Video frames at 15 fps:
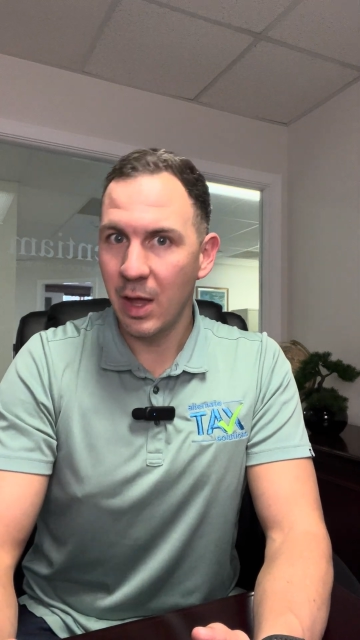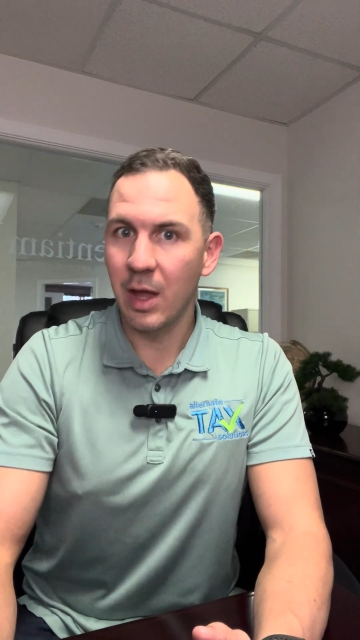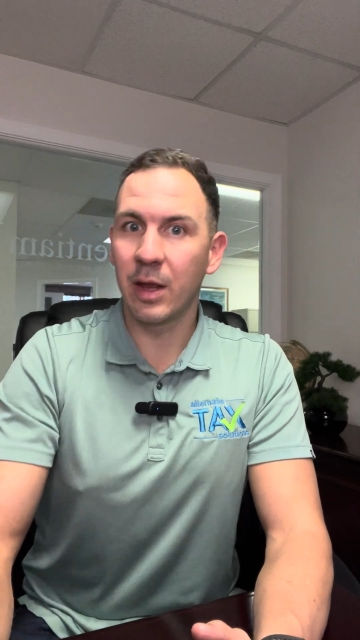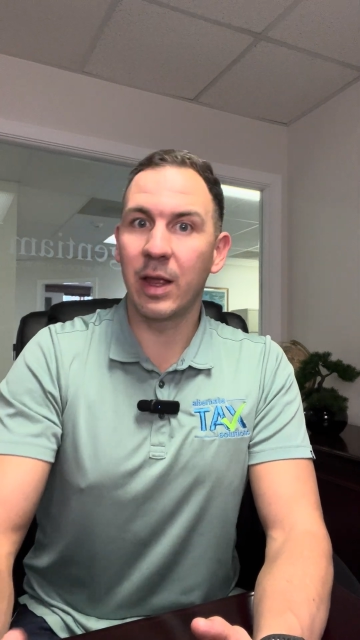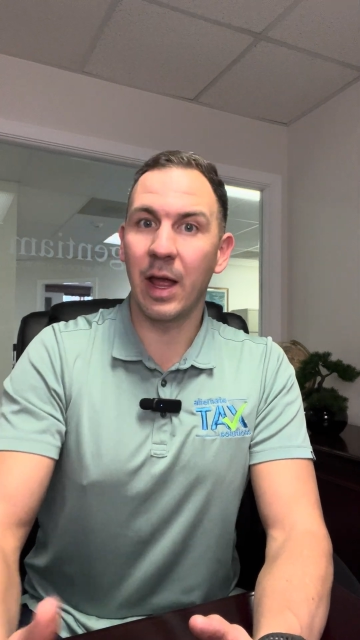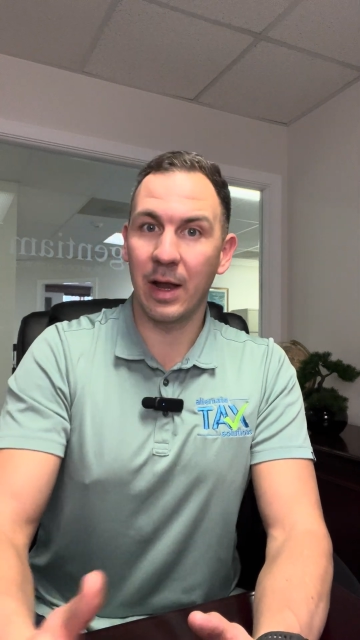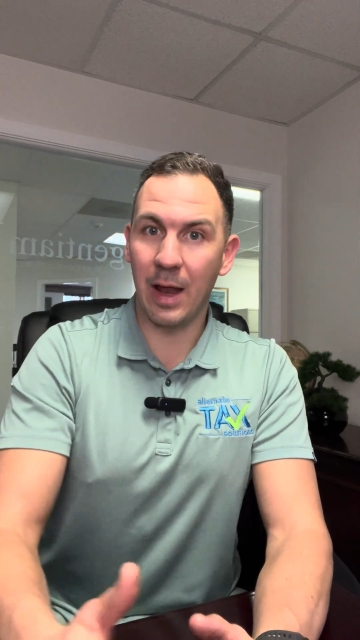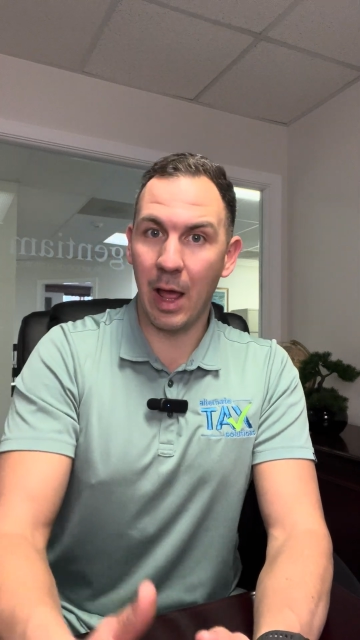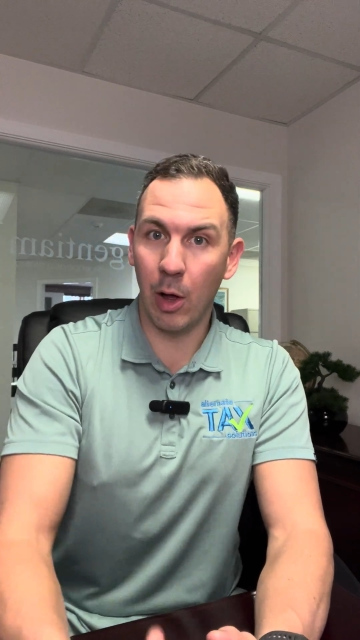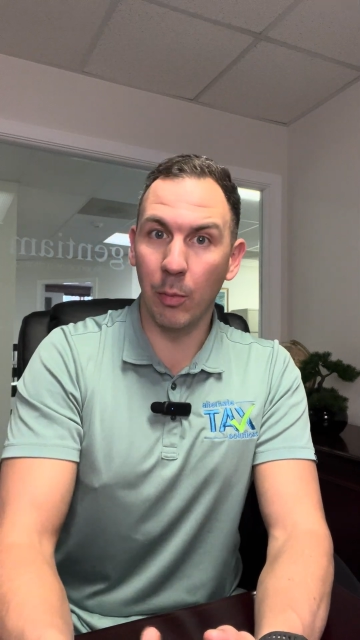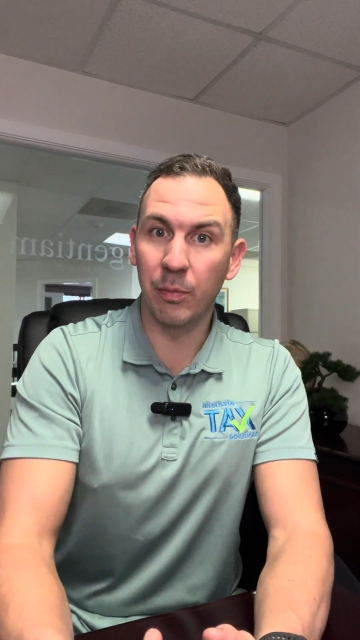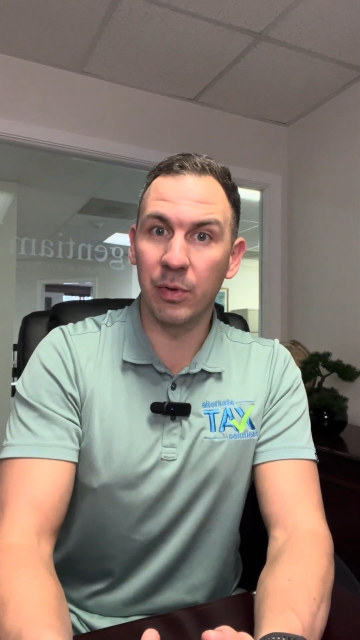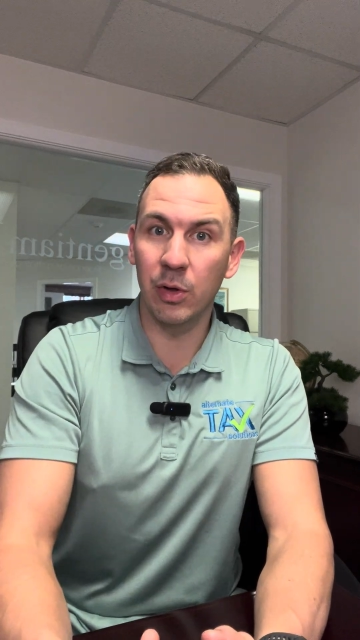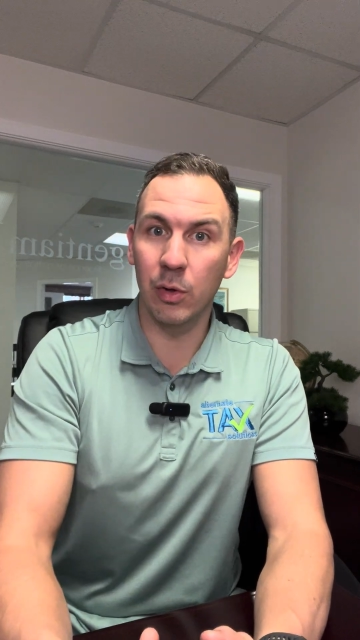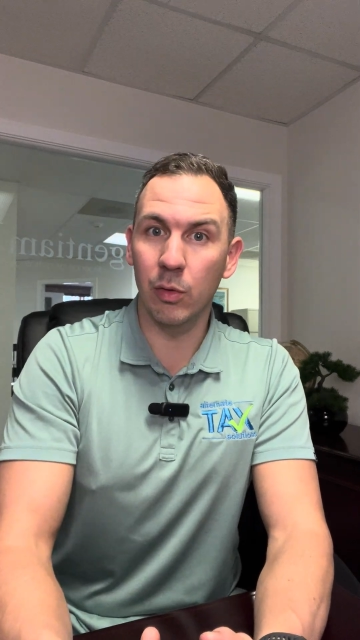can help
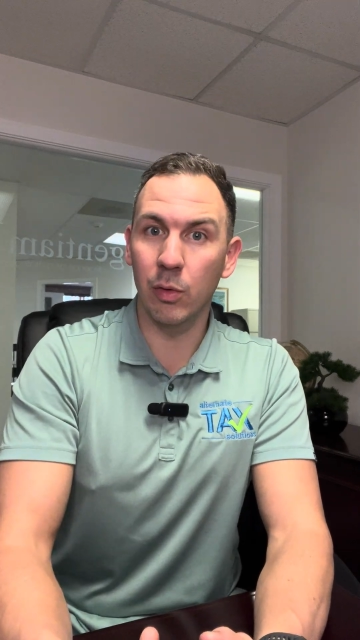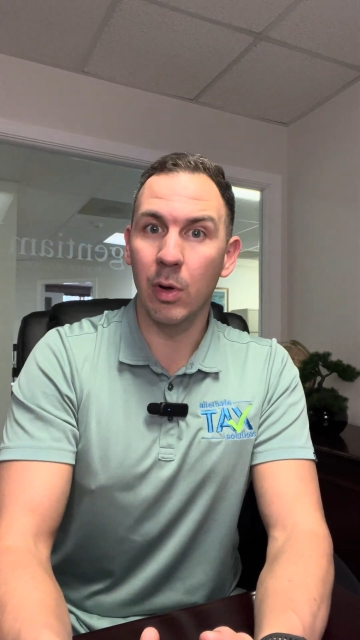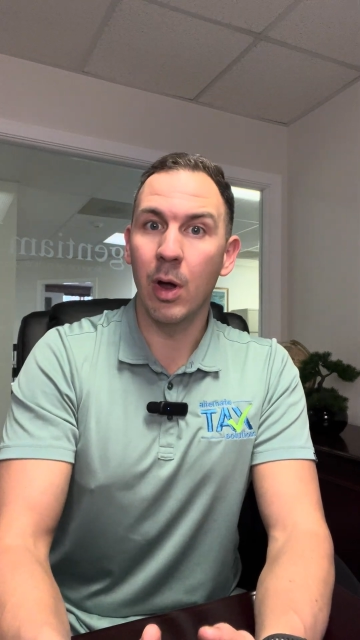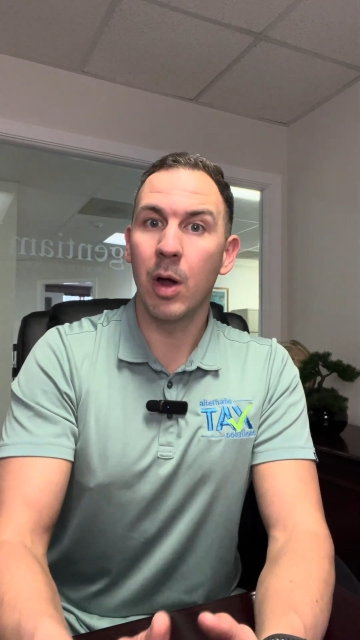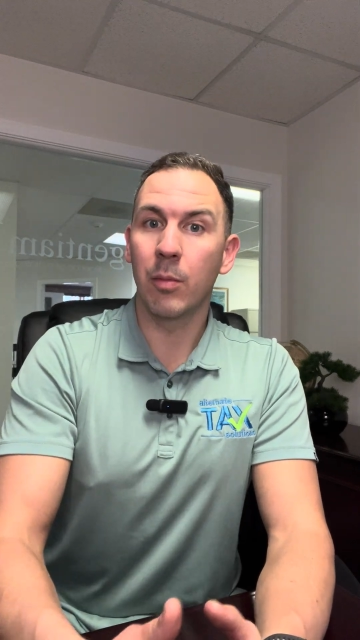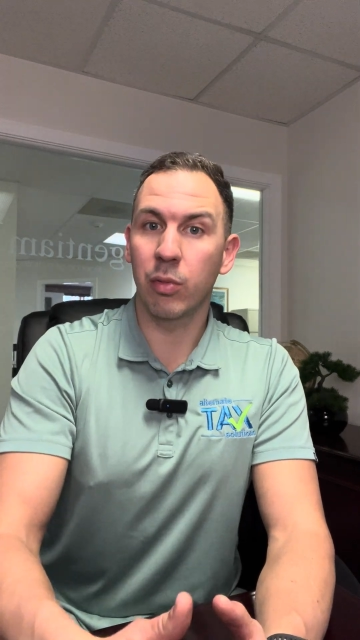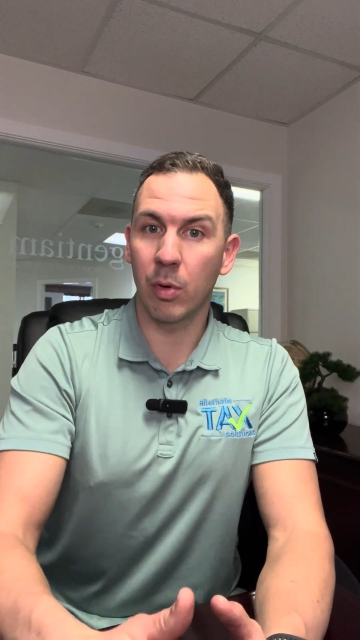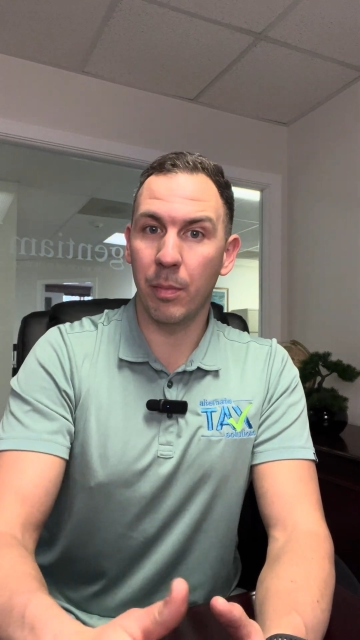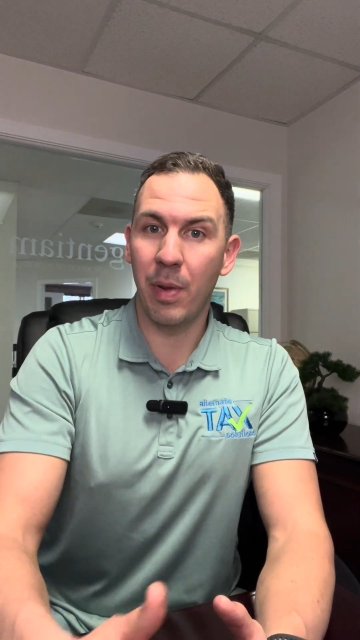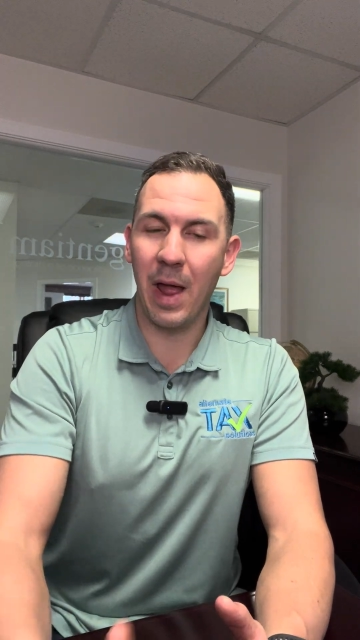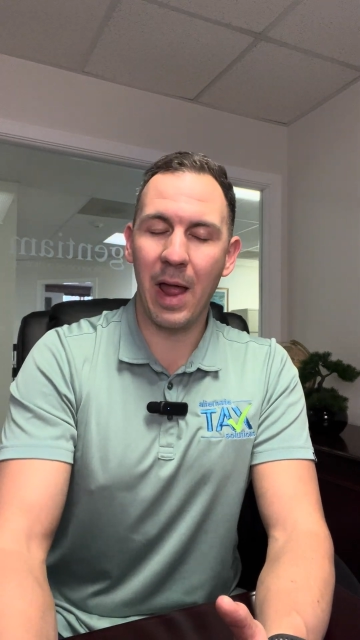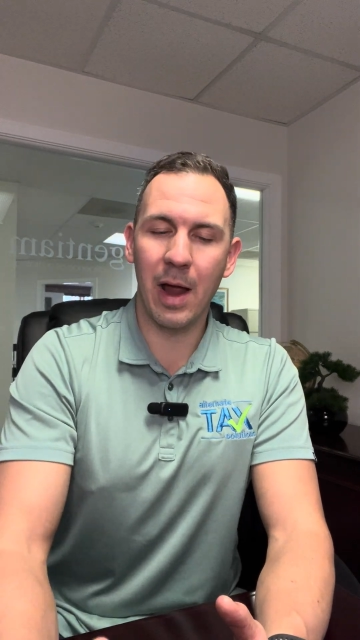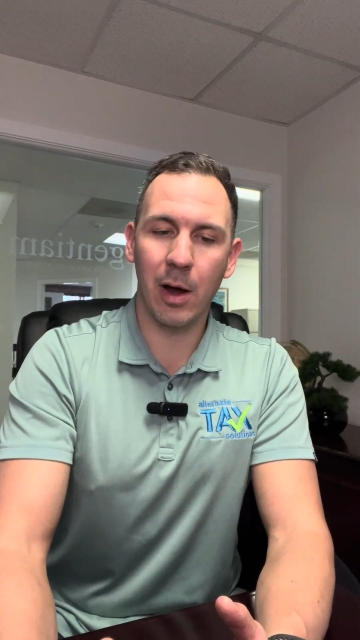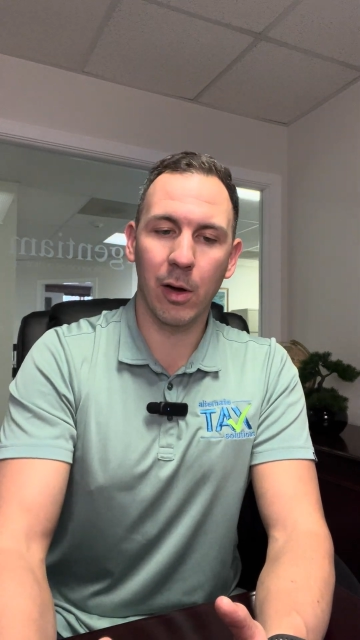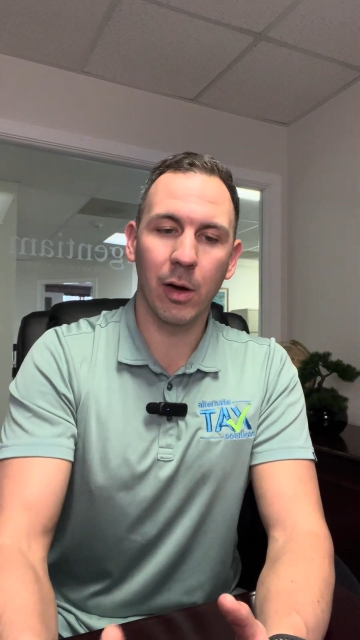you
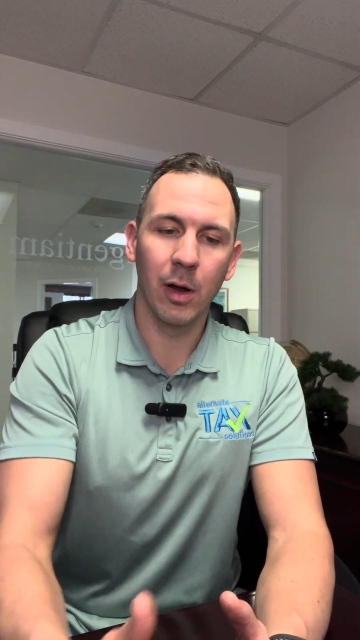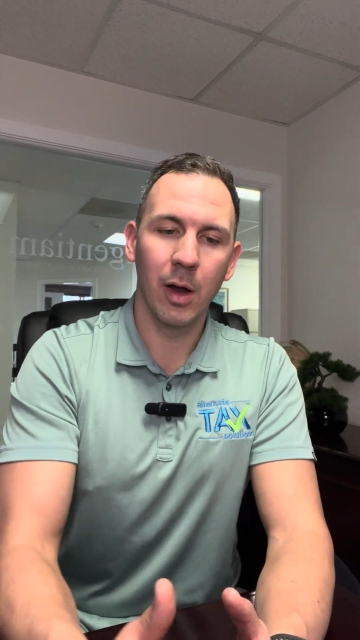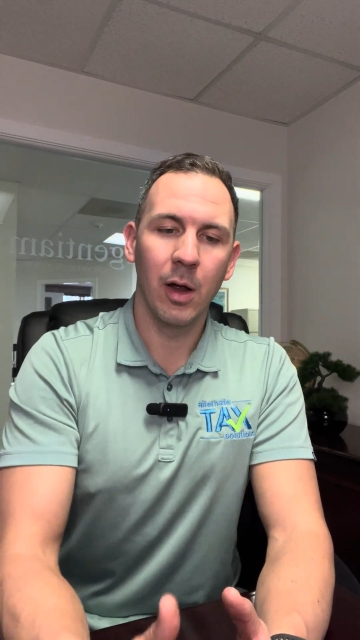prepare